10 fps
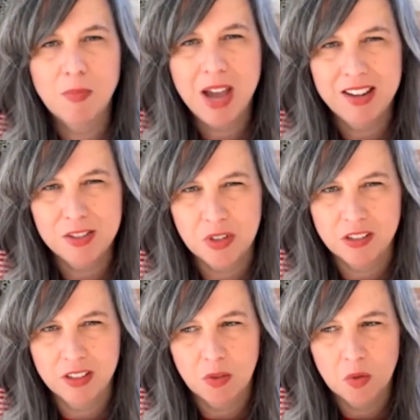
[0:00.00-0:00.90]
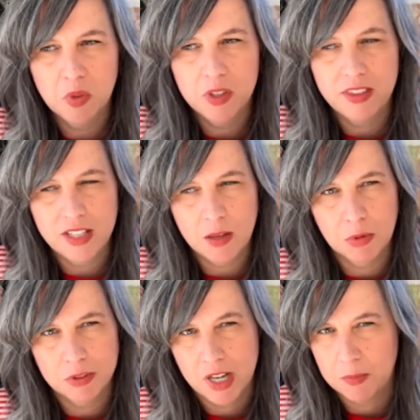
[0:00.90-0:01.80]
I'm kind of struggling with
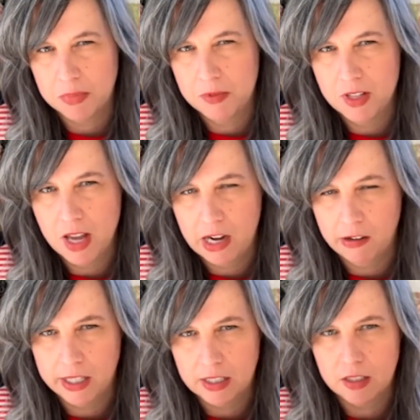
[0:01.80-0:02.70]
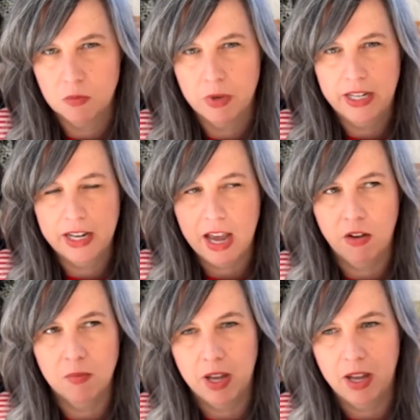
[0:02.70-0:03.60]
tabletop areas right
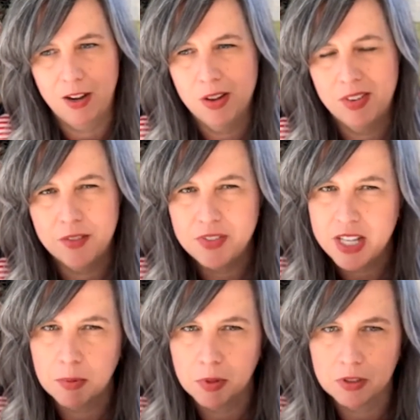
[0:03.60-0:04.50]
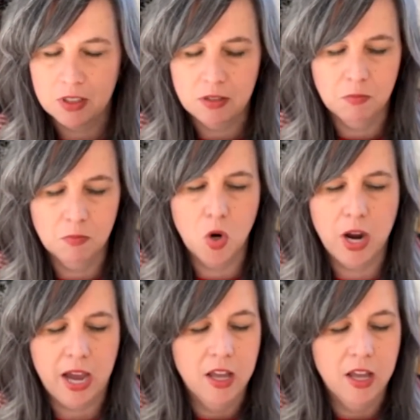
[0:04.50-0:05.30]
now in my I don't have enough tables. More